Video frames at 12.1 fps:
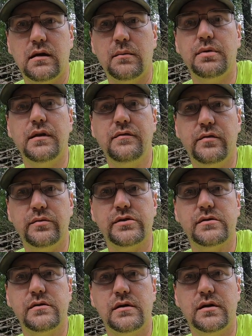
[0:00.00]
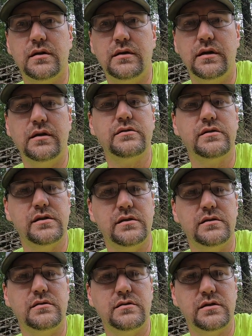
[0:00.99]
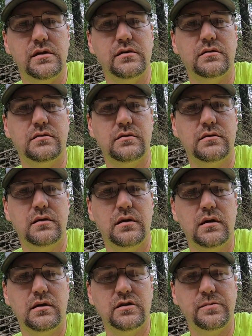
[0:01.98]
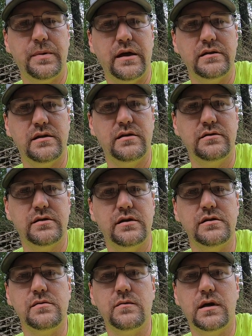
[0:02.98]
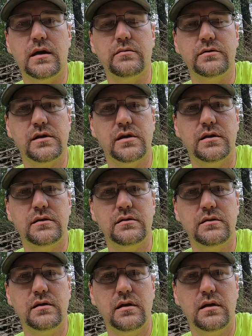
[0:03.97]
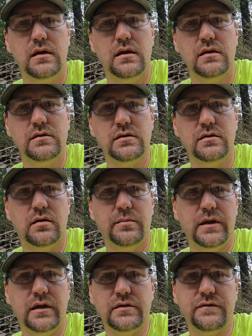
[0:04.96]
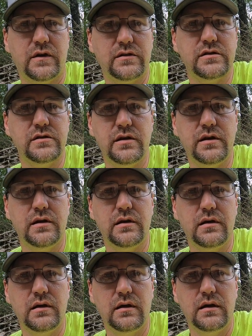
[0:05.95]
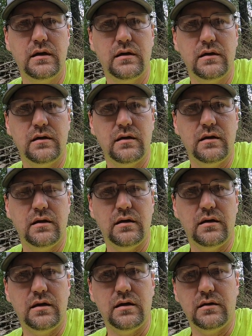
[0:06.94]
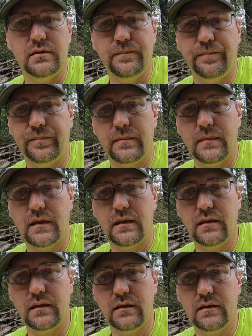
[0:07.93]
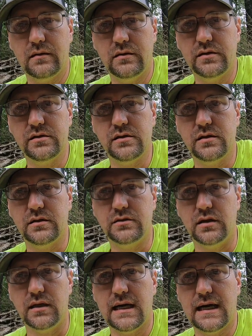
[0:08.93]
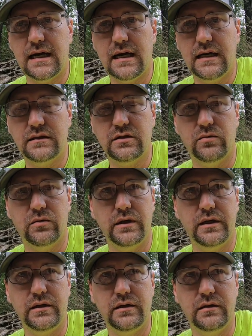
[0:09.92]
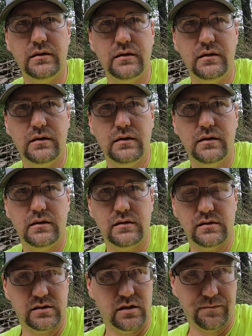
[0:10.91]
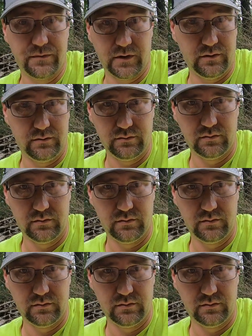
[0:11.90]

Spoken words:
I believe it was deer season still, this past deer season when I was hunting. So I mean, that's first of the year, and it's July 20 something.